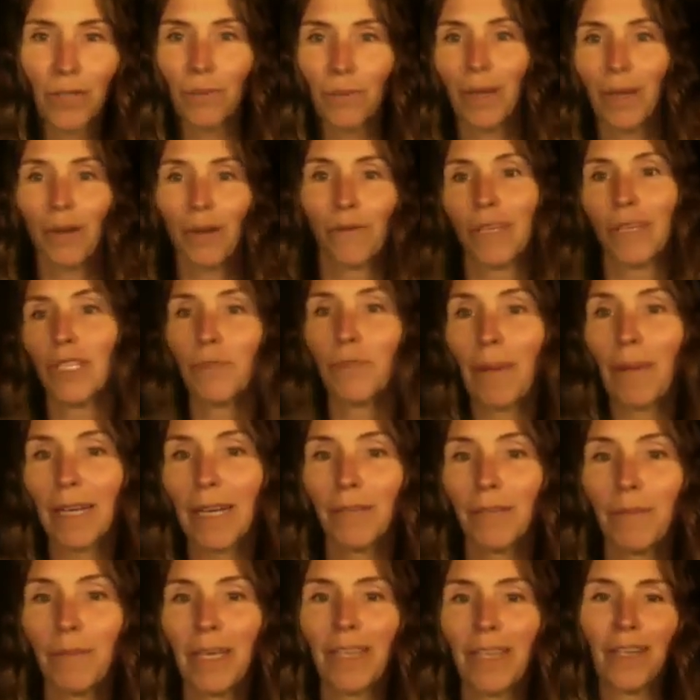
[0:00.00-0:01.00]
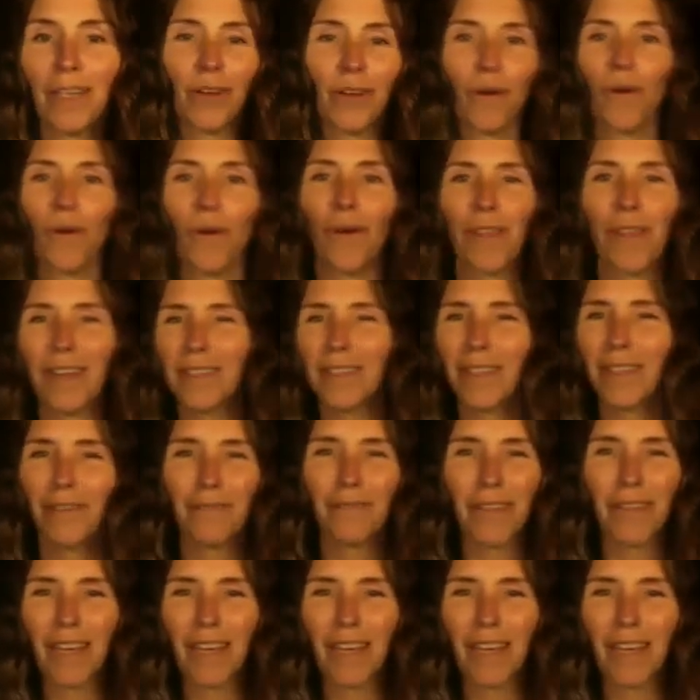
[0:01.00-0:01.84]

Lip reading: You better respect me, all that stuff.